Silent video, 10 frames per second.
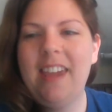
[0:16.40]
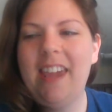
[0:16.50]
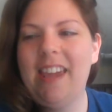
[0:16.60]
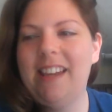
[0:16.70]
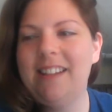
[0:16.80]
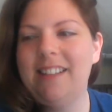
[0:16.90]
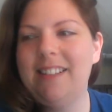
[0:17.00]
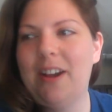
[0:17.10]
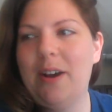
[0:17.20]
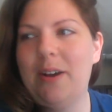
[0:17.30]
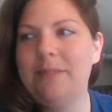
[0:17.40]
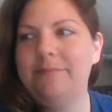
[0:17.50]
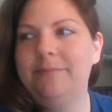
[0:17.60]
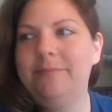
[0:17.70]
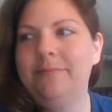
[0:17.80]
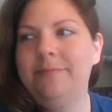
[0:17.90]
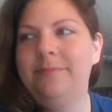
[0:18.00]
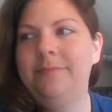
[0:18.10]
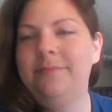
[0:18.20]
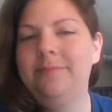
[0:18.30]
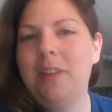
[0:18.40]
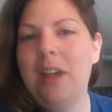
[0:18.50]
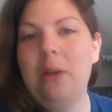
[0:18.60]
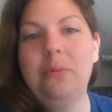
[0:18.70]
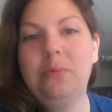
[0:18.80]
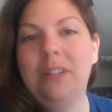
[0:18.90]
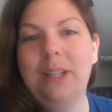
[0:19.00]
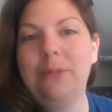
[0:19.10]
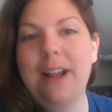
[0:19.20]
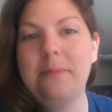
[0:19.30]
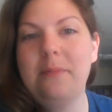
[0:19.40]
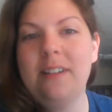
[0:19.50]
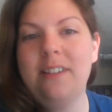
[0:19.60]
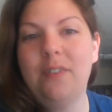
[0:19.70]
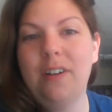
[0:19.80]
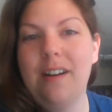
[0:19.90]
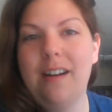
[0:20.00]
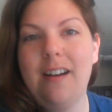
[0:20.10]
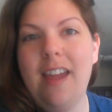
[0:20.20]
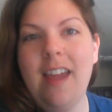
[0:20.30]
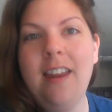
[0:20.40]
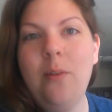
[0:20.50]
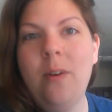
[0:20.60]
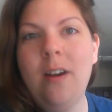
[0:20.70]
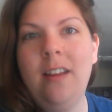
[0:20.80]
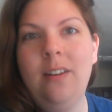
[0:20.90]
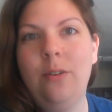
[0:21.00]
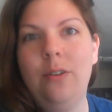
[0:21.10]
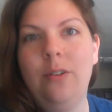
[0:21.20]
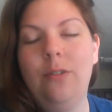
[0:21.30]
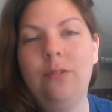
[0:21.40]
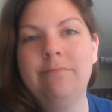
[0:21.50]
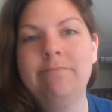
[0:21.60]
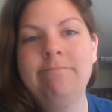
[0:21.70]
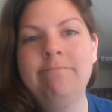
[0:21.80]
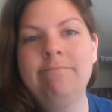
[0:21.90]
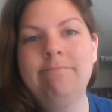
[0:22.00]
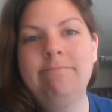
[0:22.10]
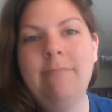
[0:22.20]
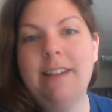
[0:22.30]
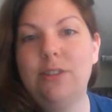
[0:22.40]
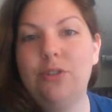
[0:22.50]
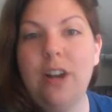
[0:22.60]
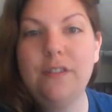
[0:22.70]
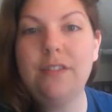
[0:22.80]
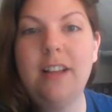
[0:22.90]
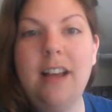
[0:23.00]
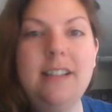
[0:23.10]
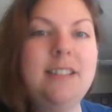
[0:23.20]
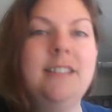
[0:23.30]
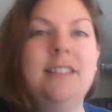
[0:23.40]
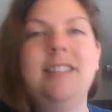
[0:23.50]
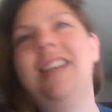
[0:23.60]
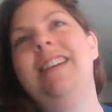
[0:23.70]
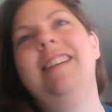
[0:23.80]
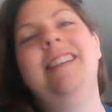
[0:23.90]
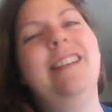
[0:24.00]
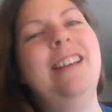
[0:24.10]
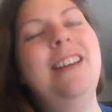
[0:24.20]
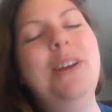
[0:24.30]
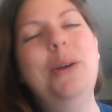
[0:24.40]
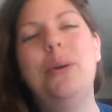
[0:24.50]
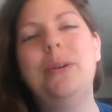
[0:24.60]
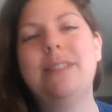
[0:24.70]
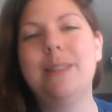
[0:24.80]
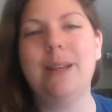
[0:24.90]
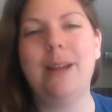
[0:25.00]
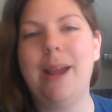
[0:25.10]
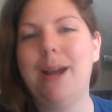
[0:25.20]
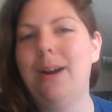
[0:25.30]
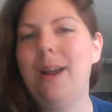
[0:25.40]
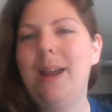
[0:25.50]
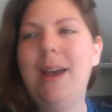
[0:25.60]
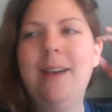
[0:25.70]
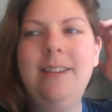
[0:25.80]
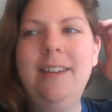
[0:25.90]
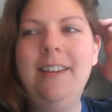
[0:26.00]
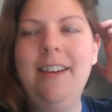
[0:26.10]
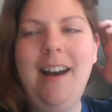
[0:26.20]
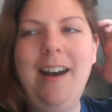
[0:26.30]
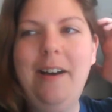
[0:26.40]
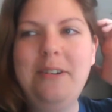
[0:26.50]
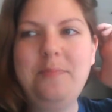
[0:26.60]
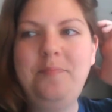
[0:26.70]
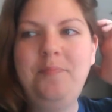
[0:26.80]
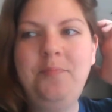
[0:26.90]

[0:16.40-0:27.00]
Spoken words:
and I would really recommend it for anyone who has a driver's license, who is in their area, um,